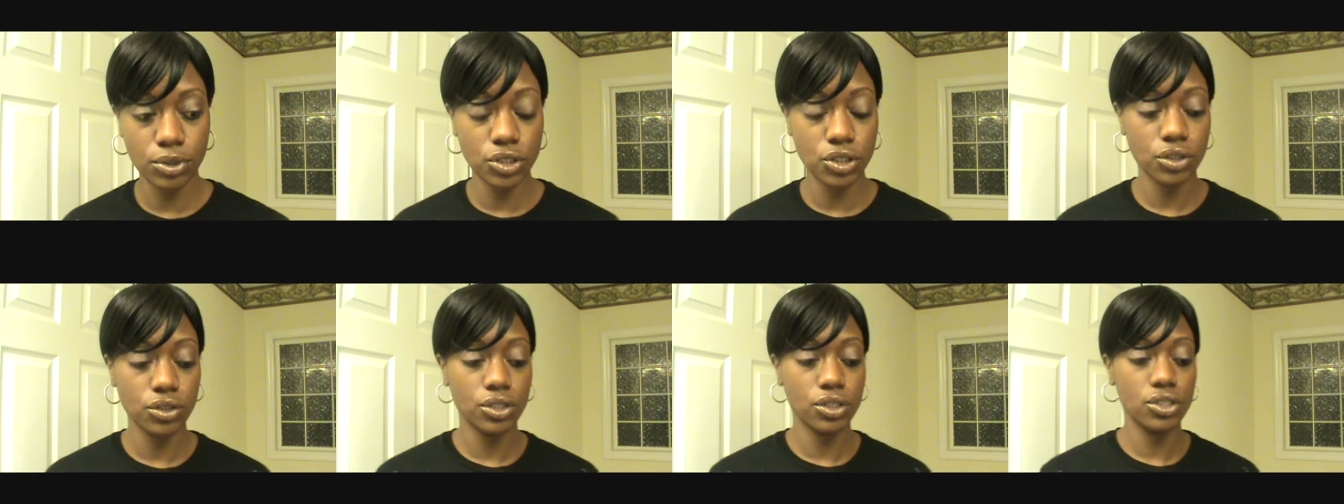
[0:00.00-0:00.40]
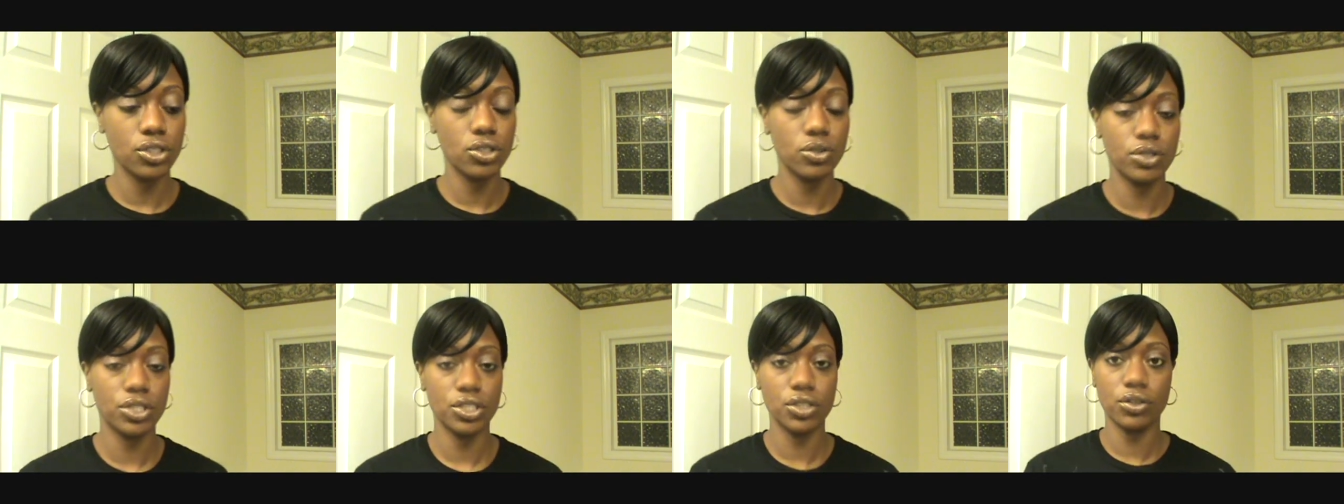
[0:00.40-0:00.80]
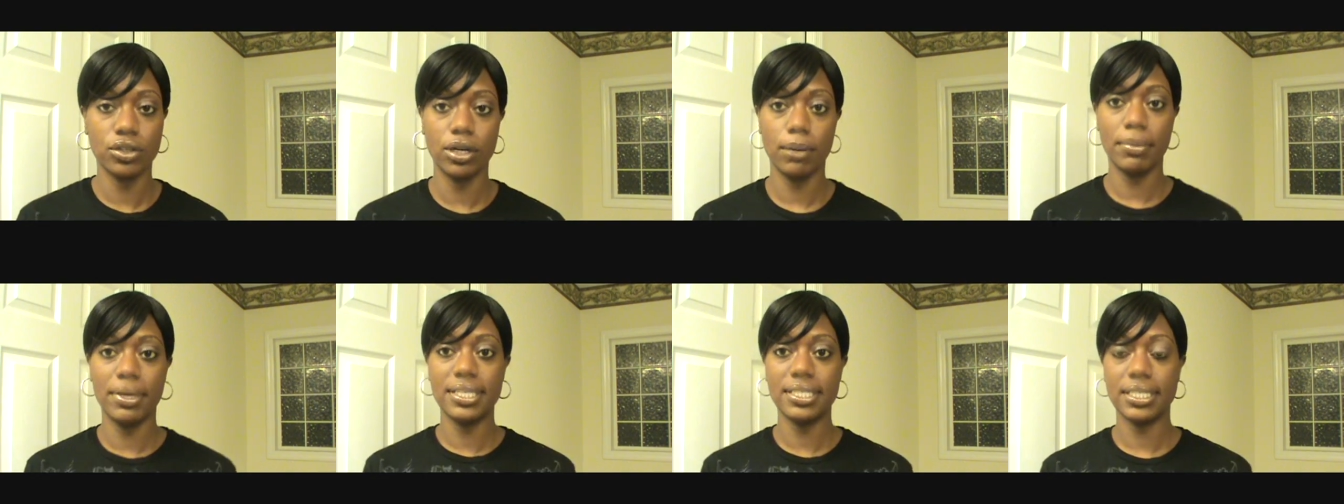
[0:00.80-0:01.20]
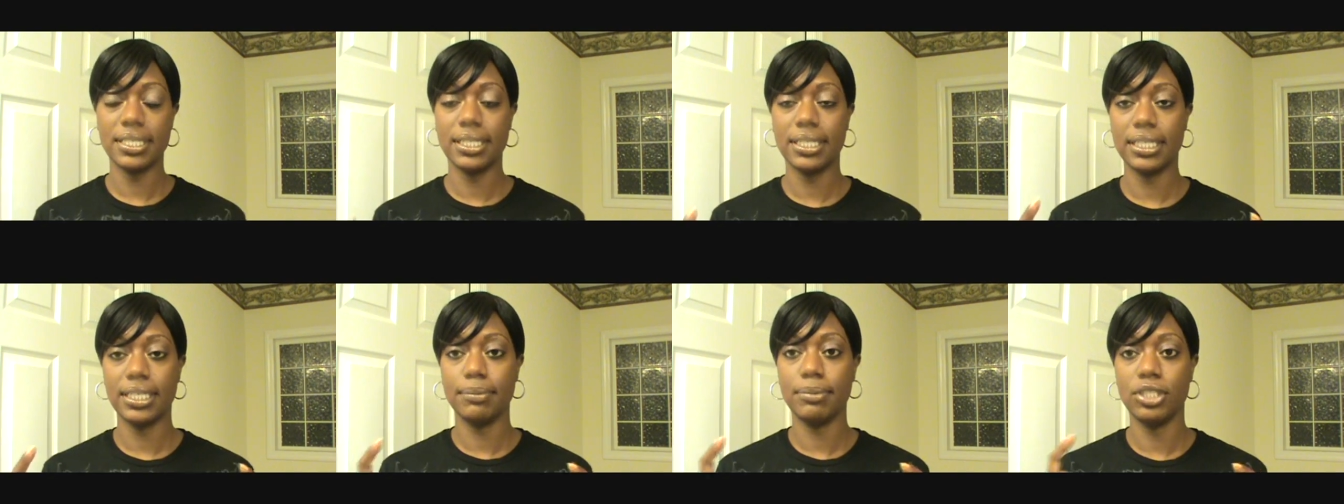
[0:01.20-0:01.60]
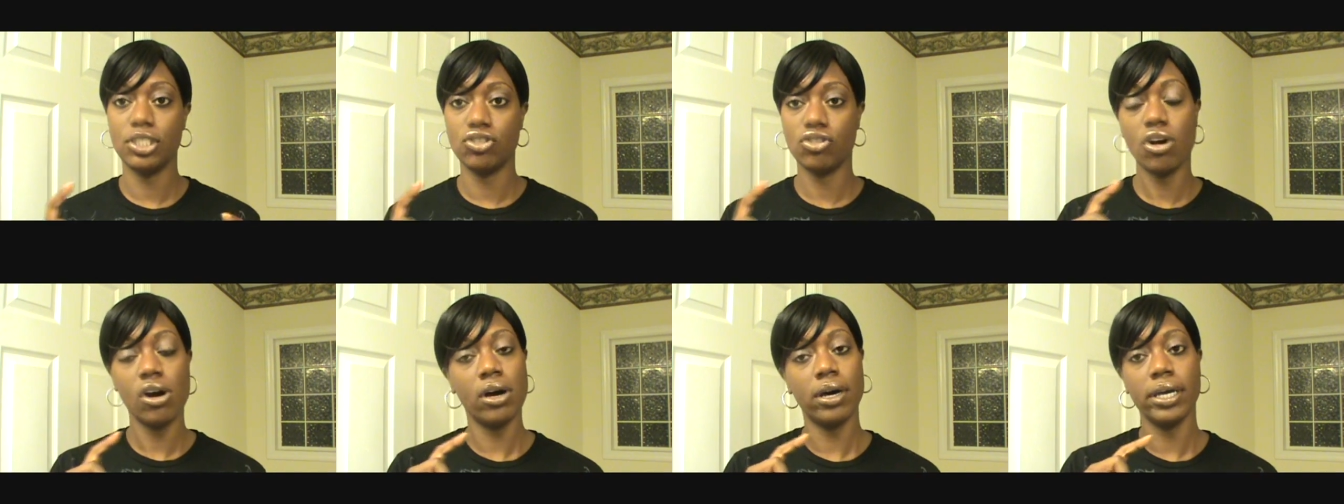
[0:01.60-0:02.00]
what you're going to do is you're going to basically be
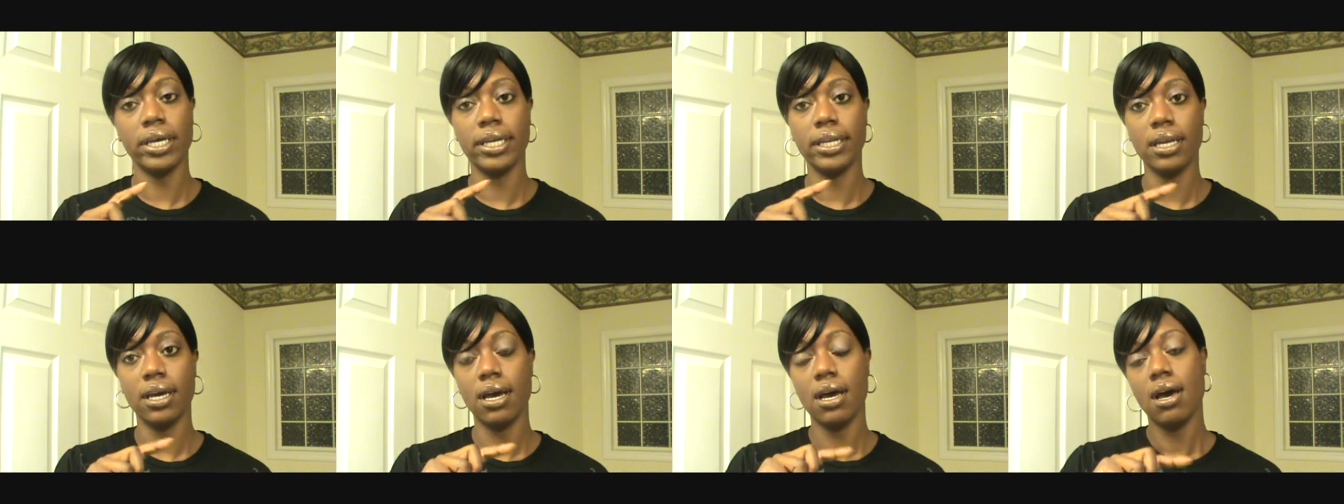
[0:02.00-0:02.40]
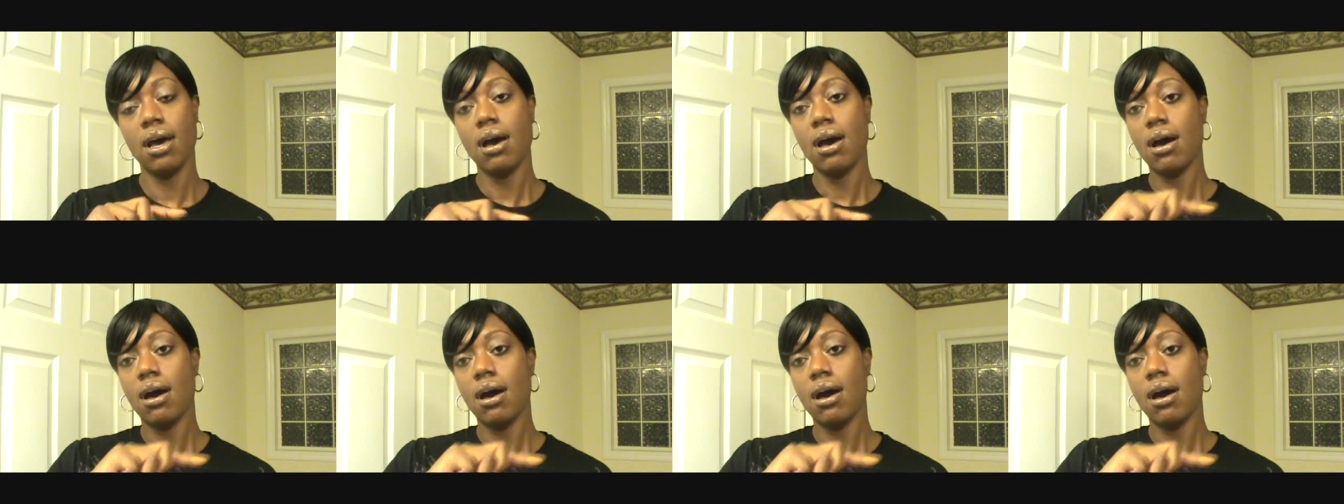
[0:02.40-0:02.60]
drawing